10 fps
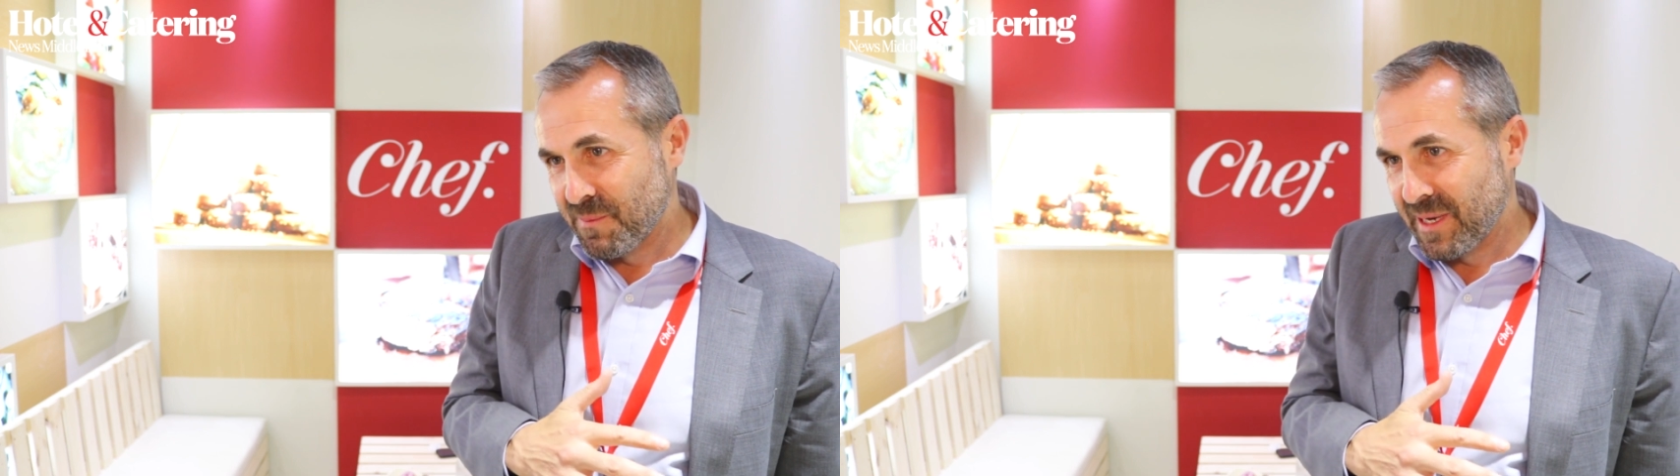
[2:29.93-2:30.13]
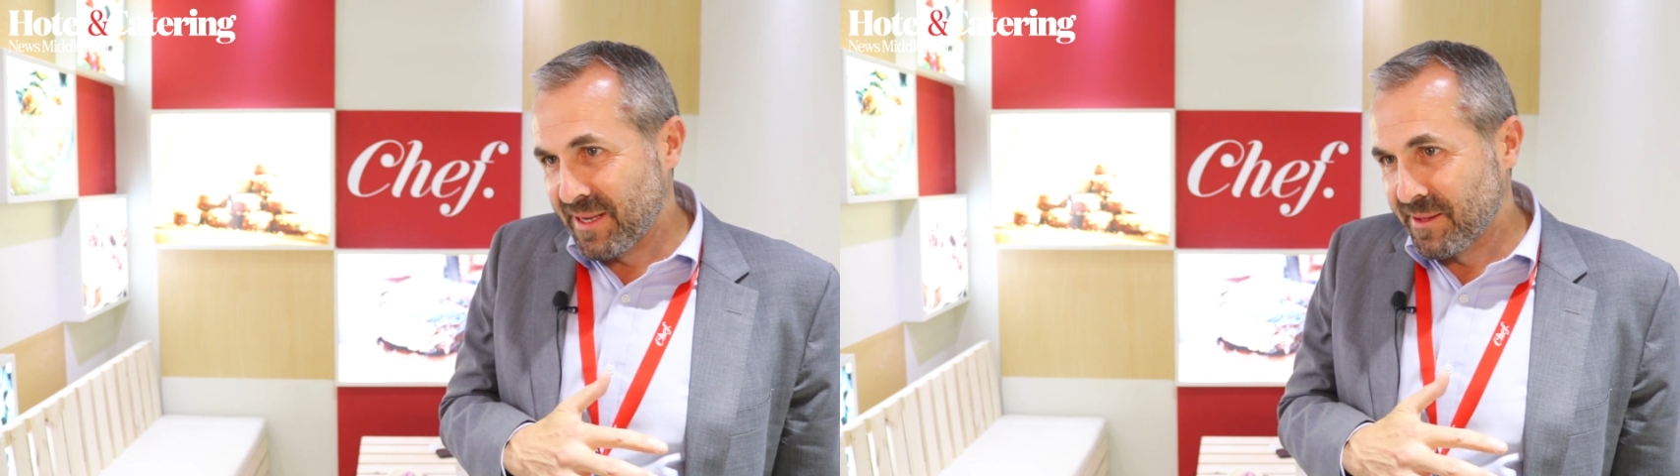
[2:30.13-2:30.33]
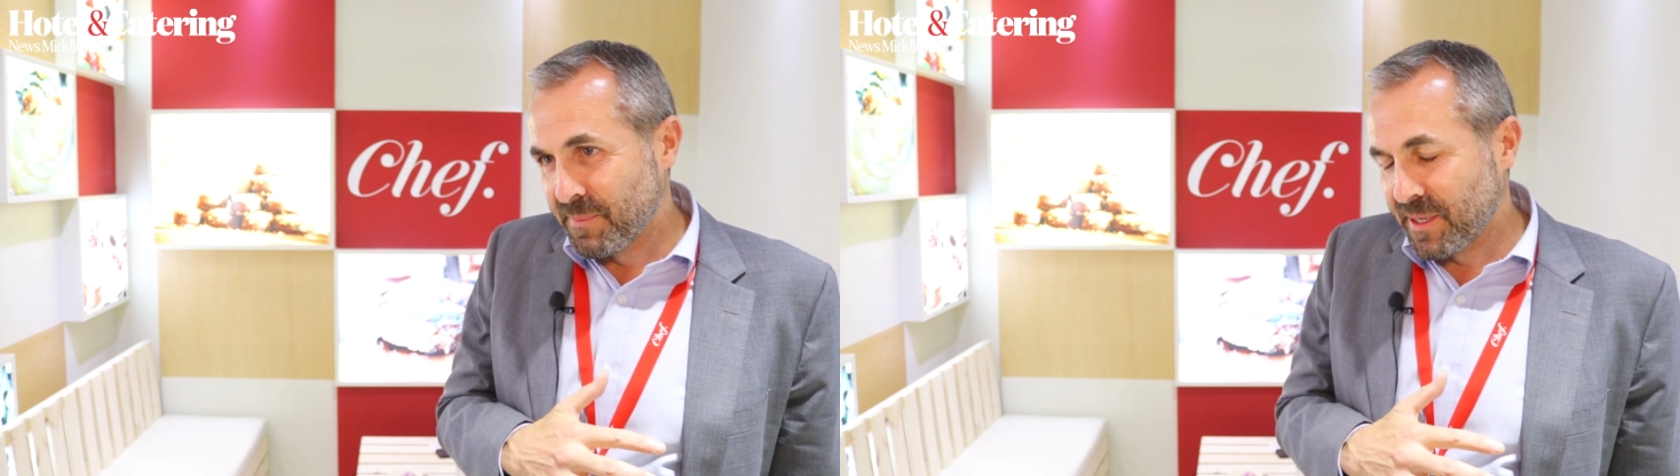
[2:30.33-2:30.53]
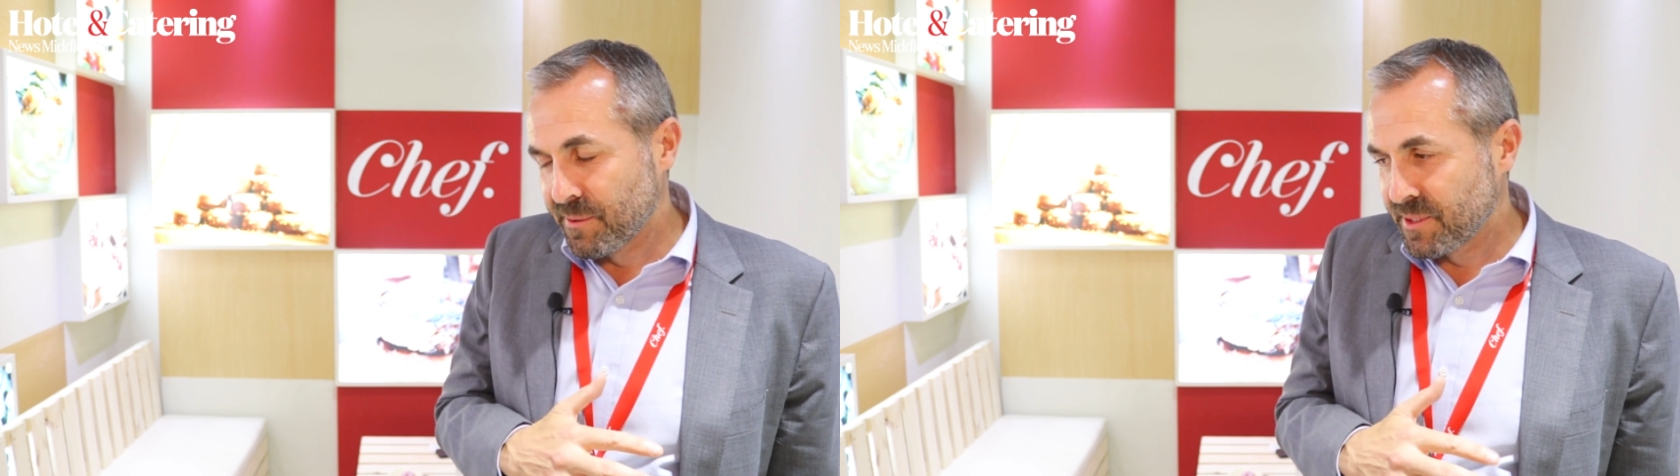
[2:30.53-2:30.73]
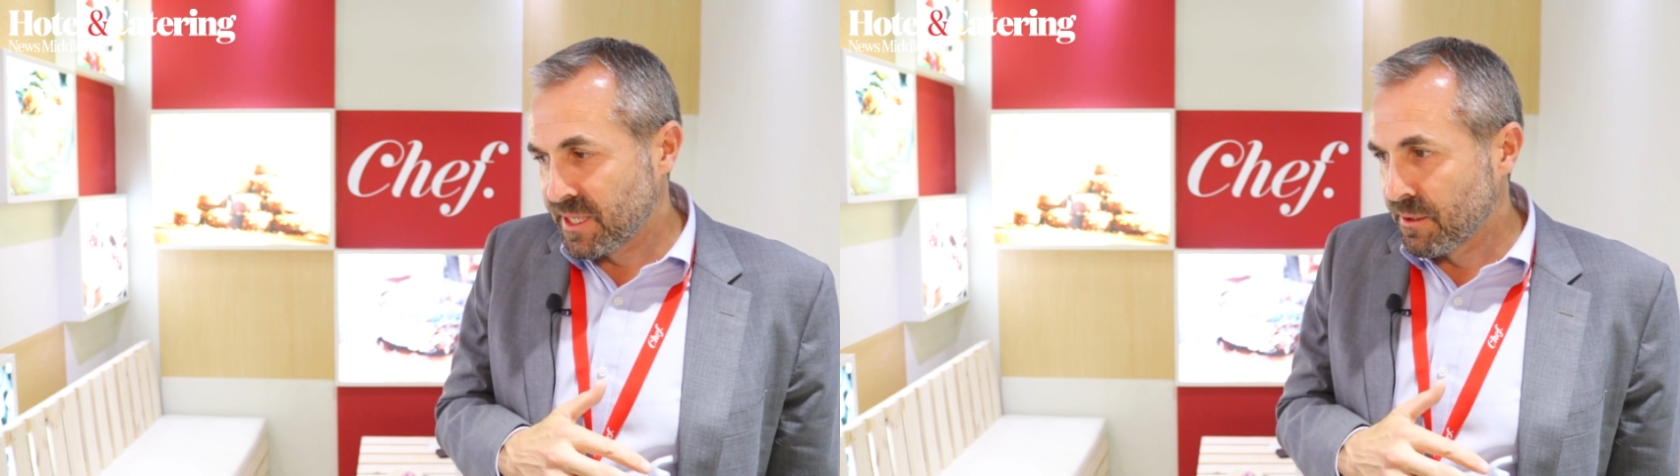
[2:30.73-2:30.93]
with many of the big
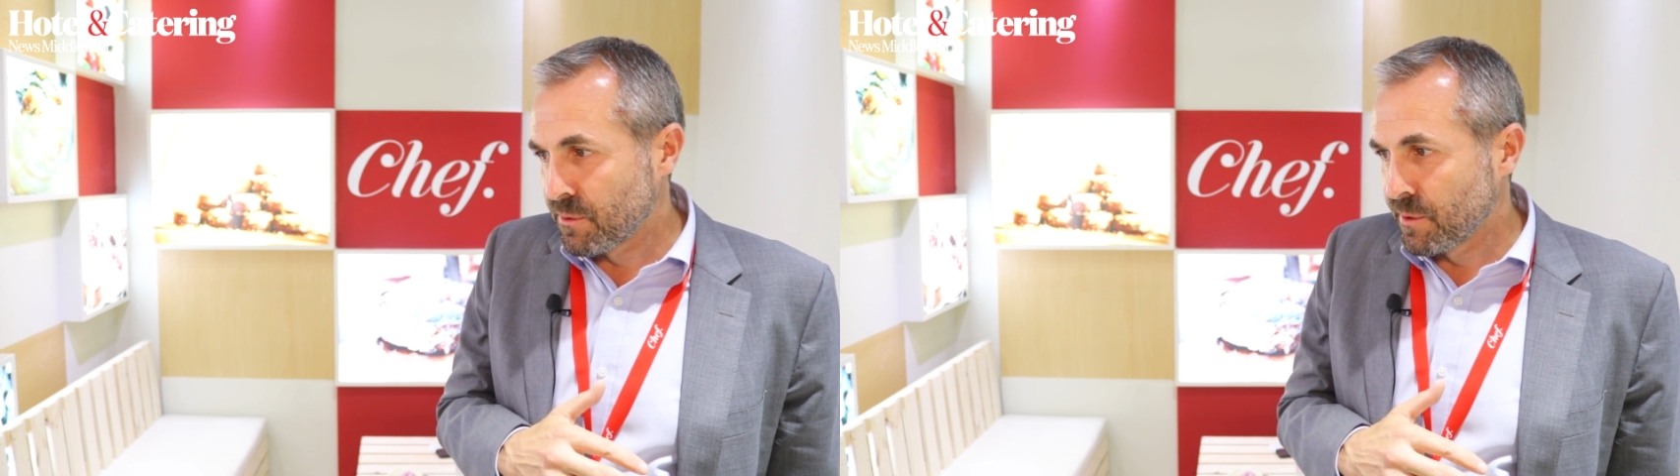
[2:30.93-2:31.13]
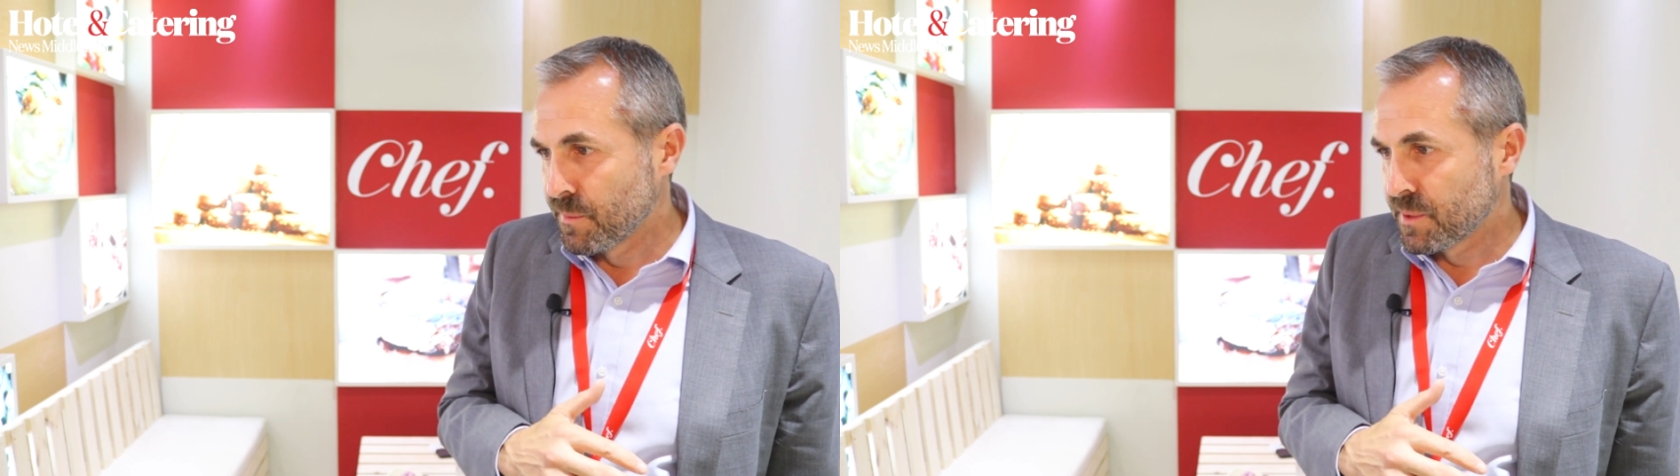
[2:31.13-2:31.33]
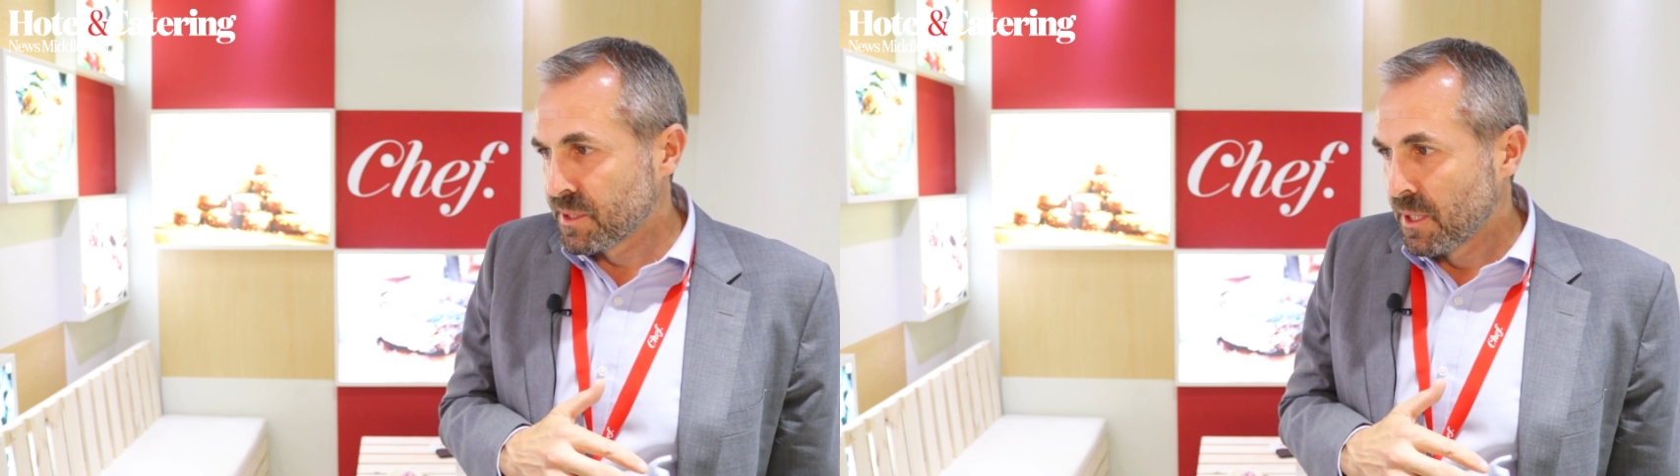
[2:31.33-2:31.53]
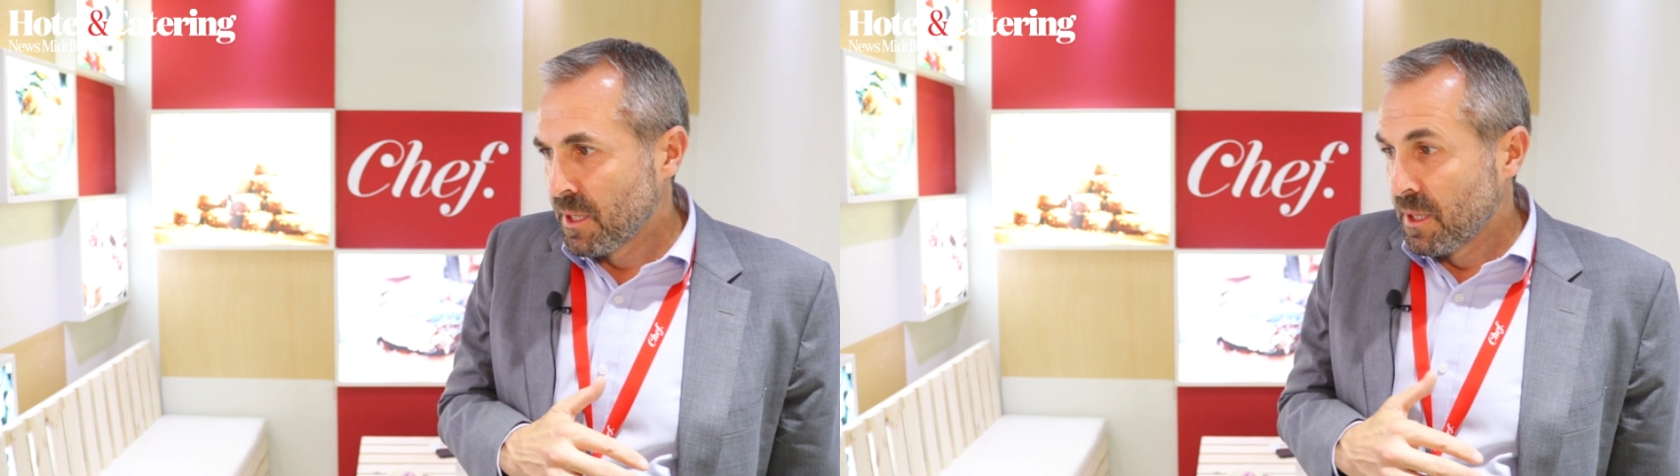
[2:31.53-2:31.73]
hotel groups.